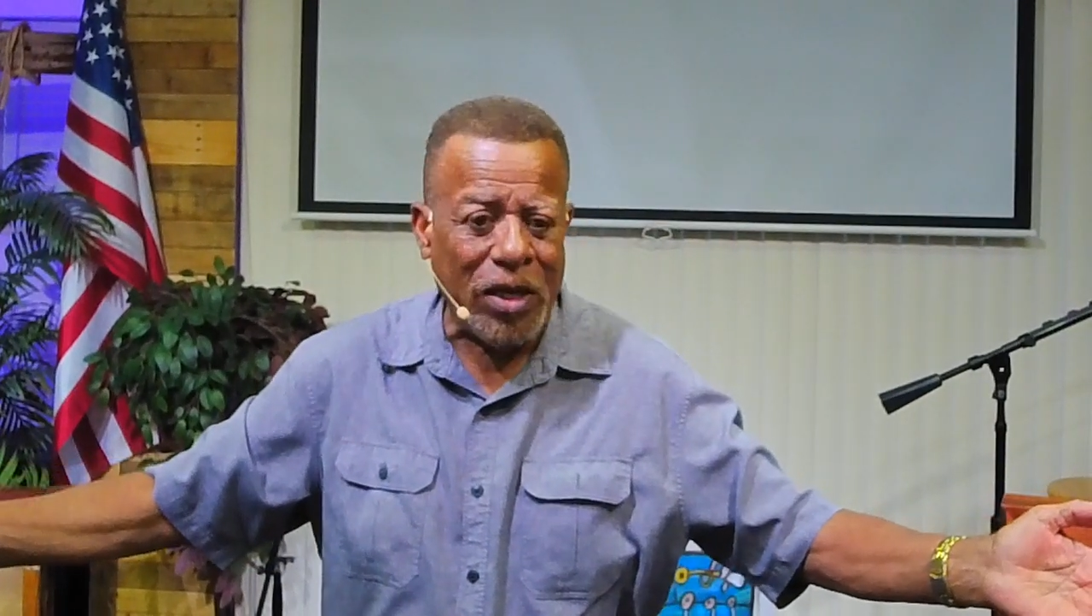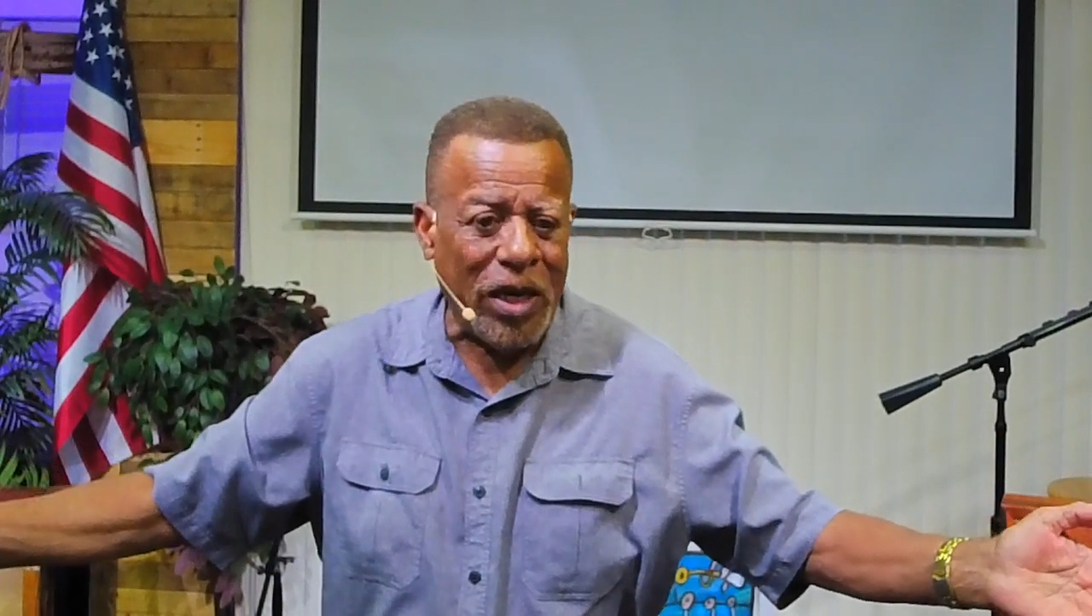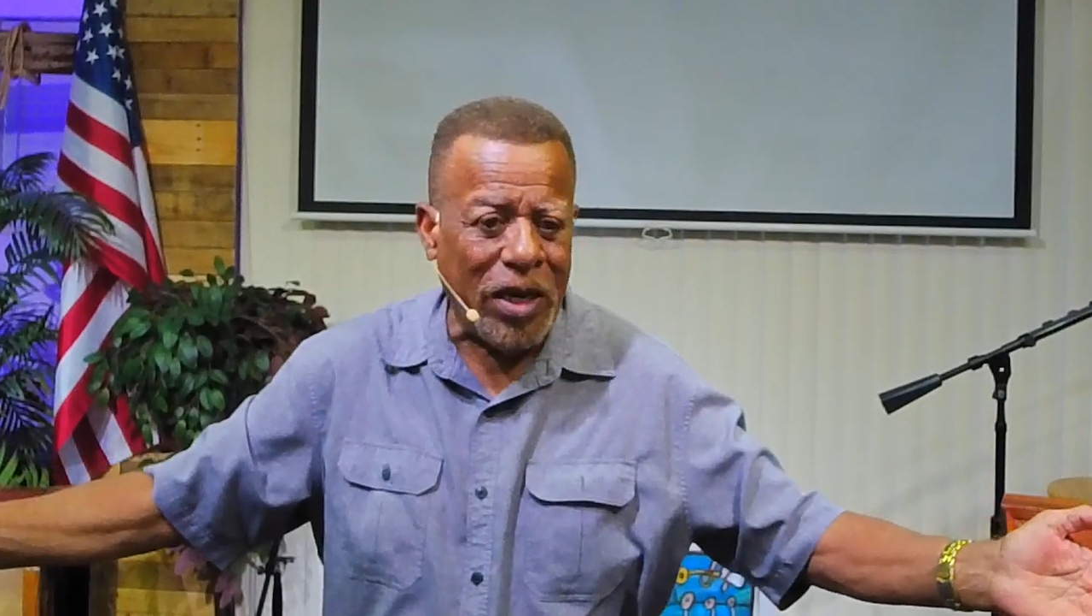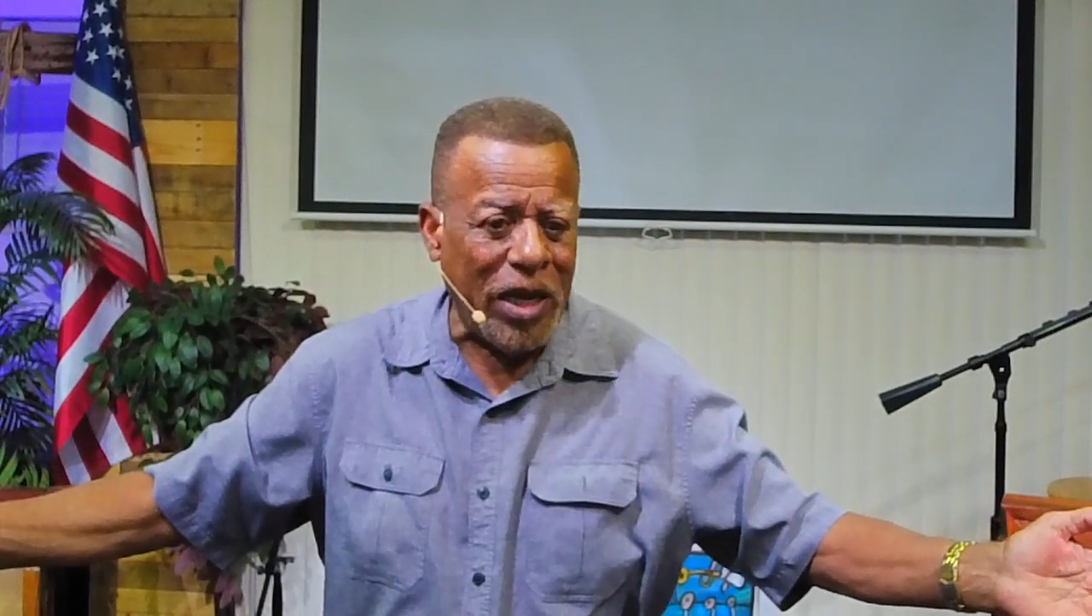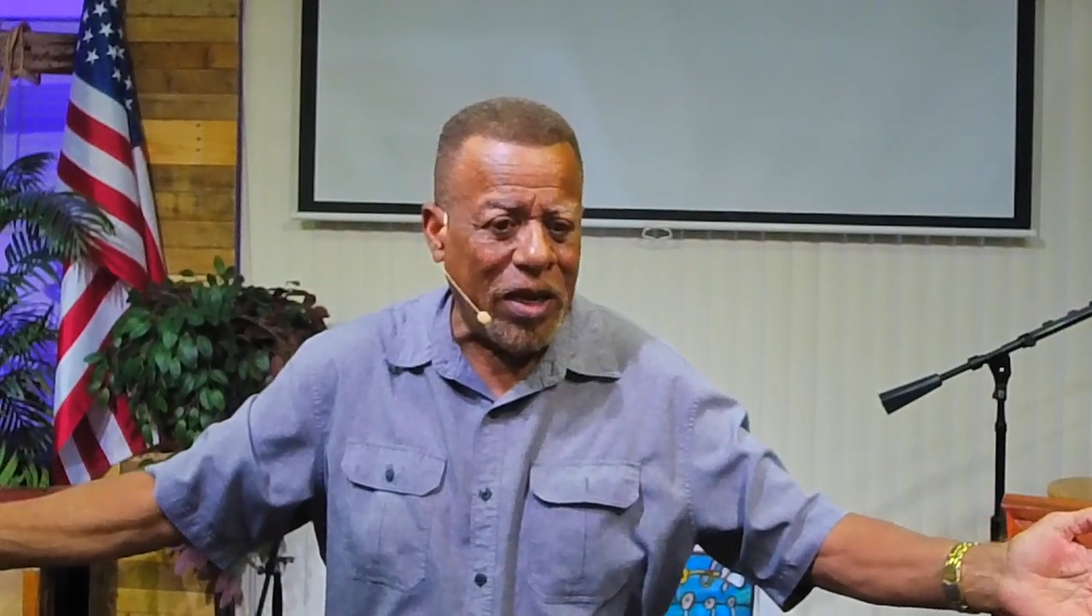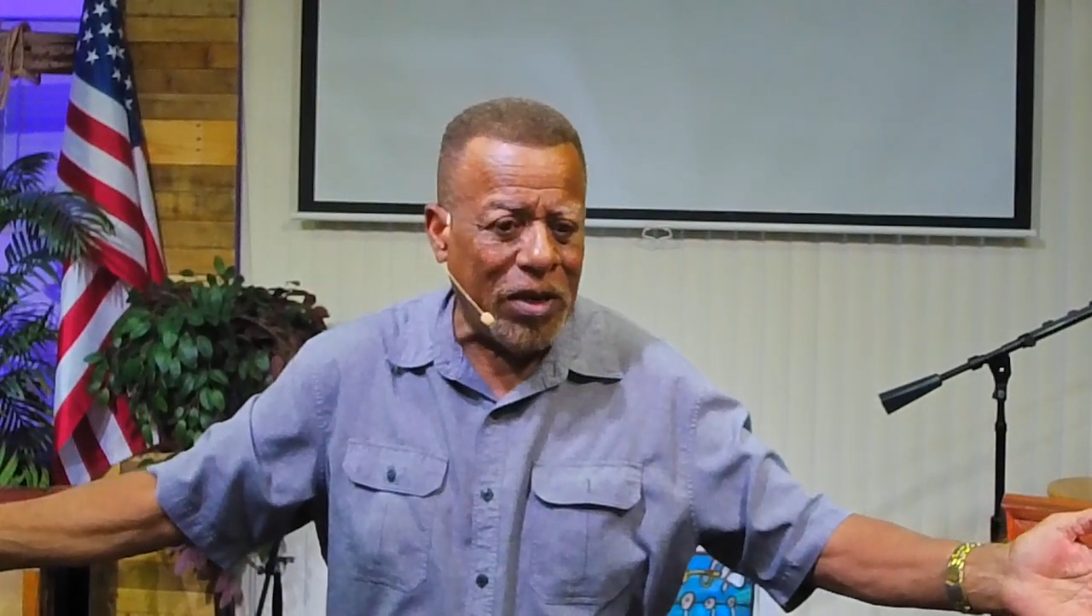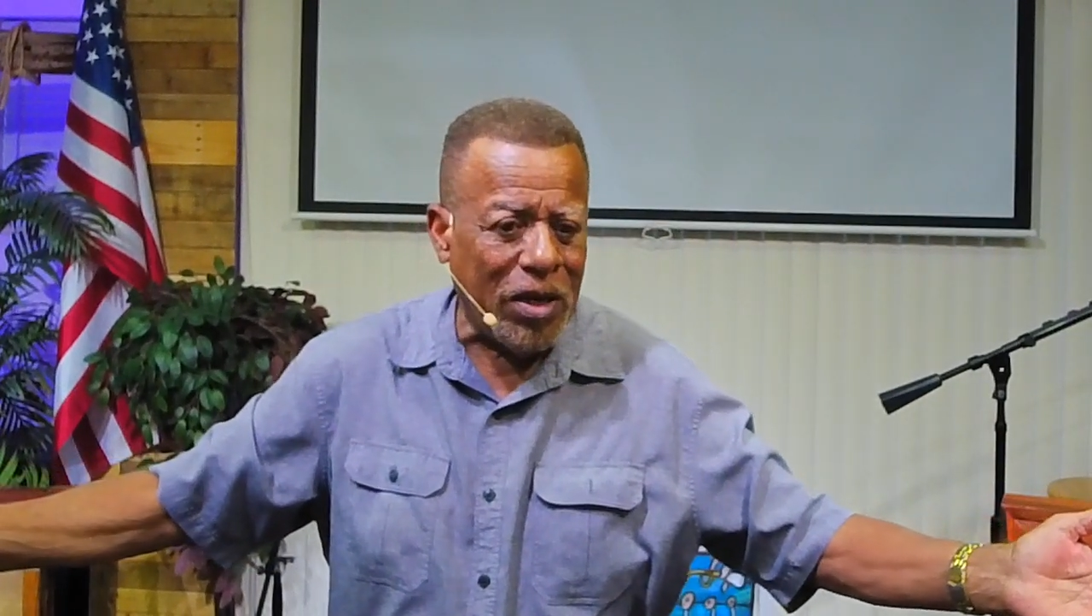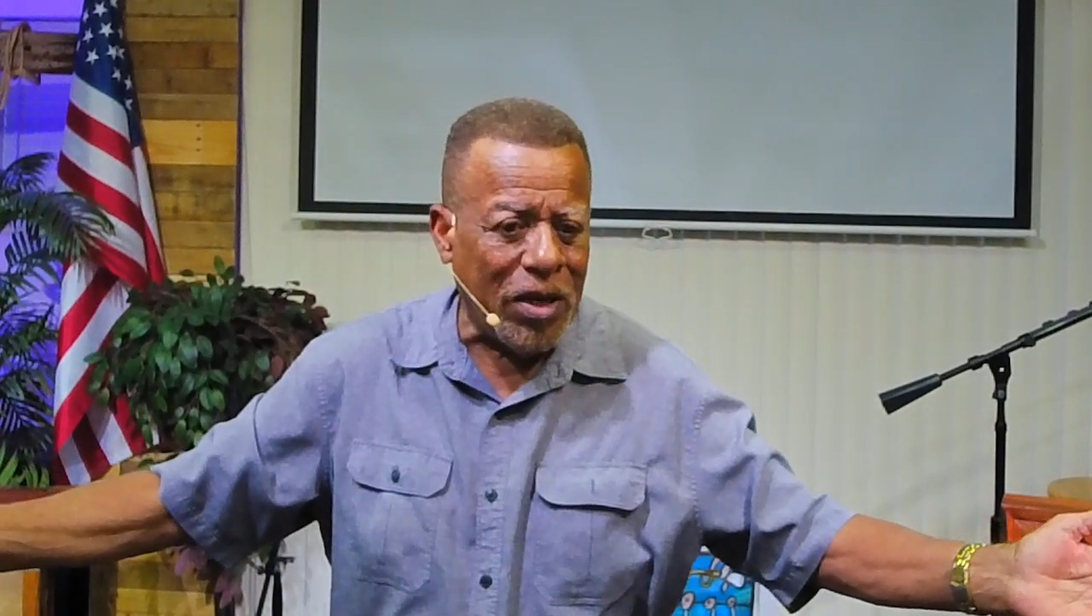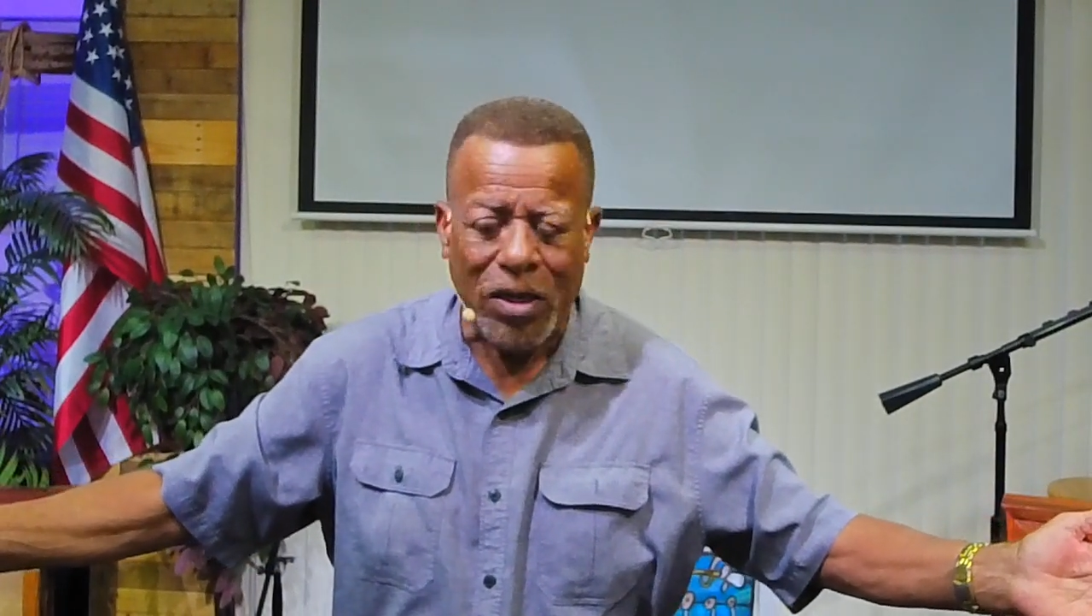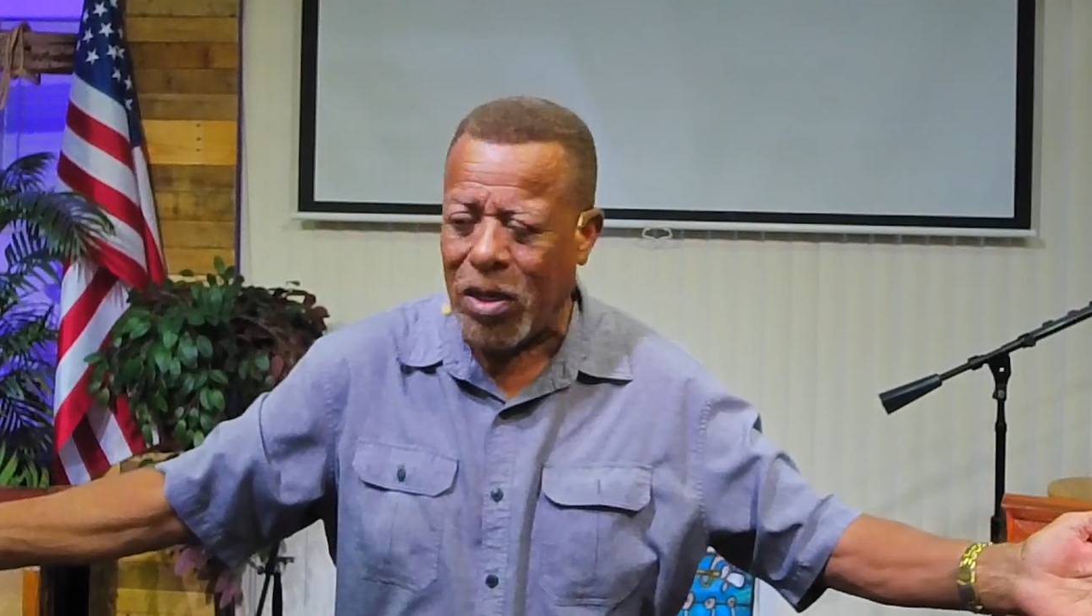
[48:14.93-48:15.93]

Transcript: laying on, on, a,